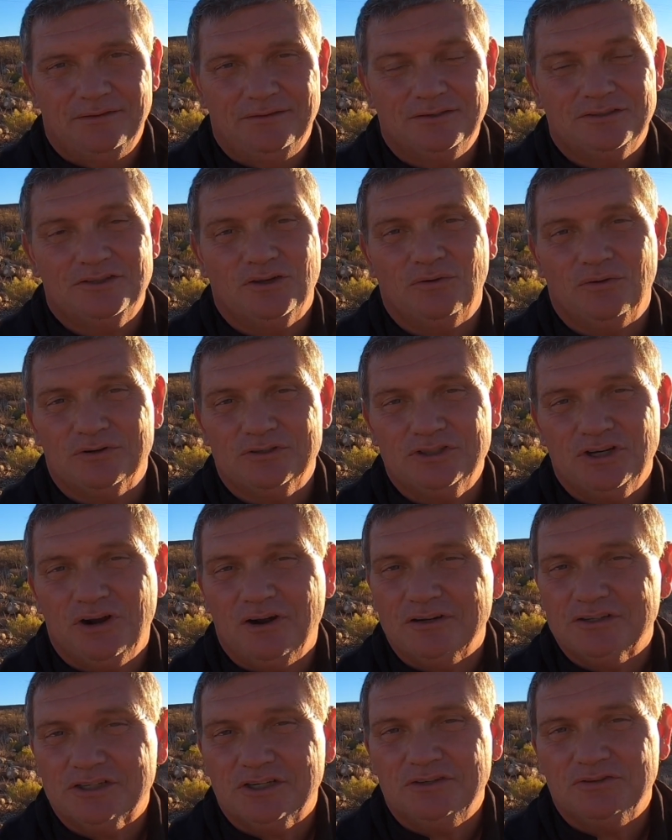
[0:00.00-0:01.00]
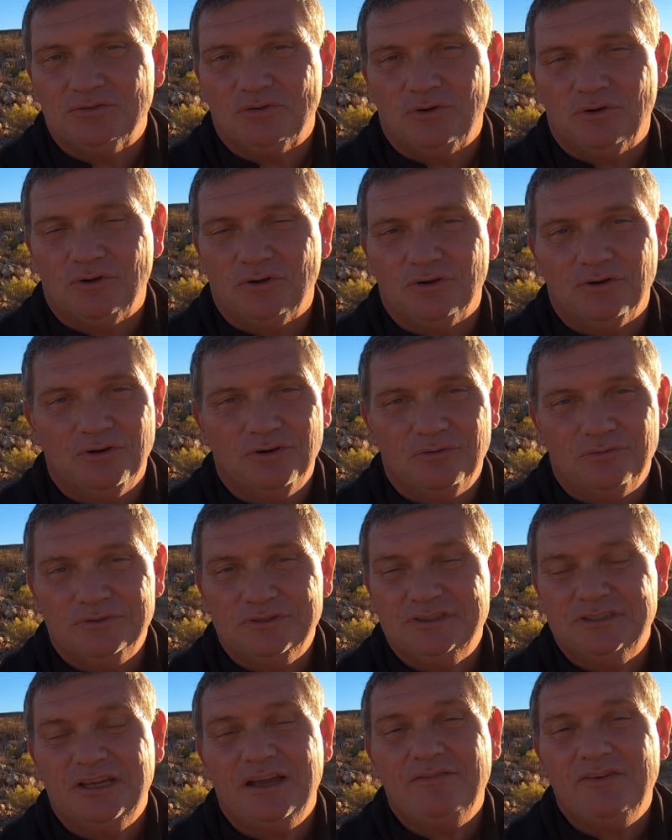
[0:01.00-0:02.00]
The solar charge controller
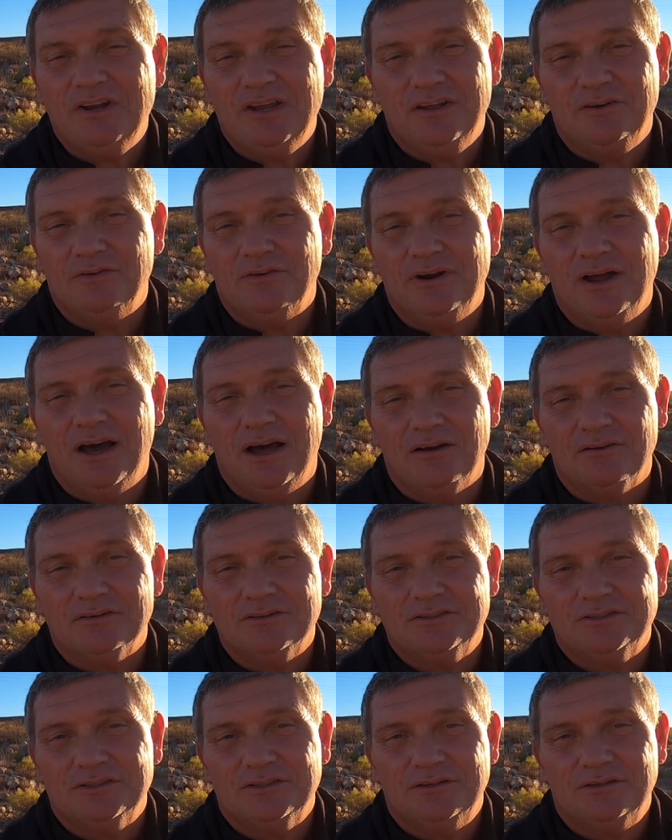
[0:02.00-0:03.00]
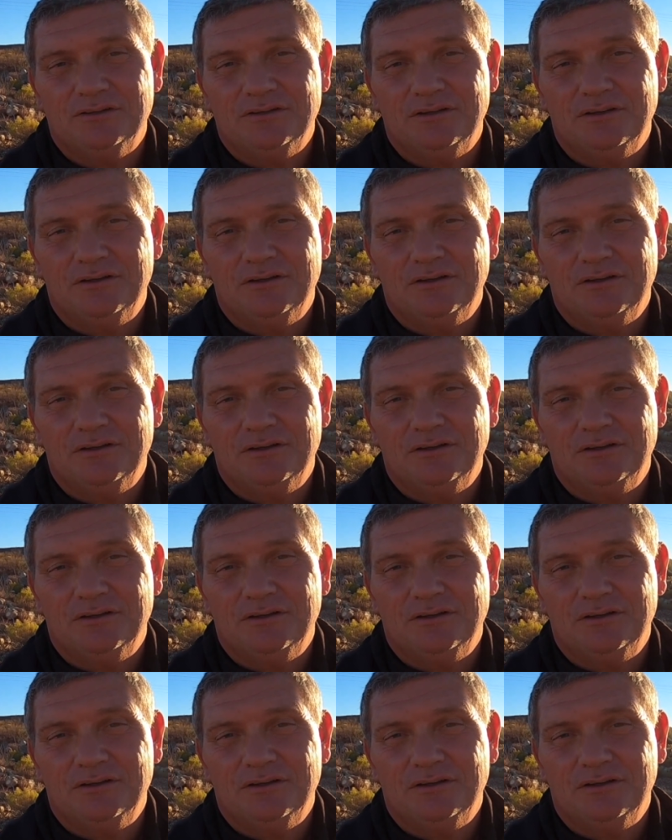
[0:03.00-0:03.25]
was $700.